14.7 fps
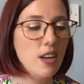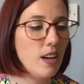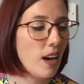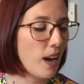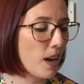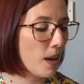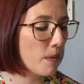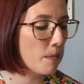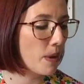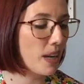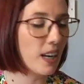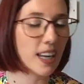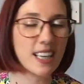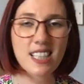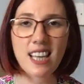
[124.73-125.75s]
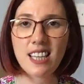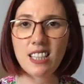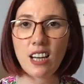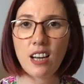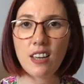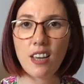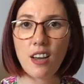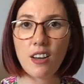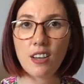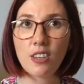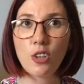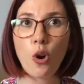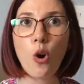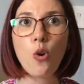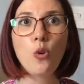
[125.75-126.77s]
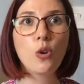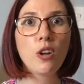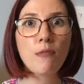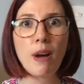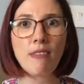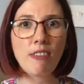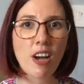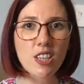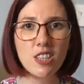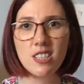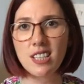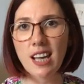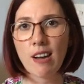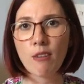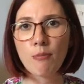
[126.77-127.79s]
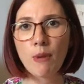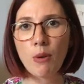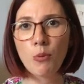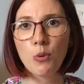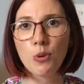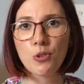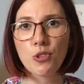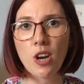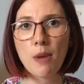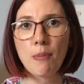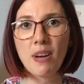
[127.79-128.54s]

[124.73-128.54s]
And like I said, I got all of my versions out of my wardrobe,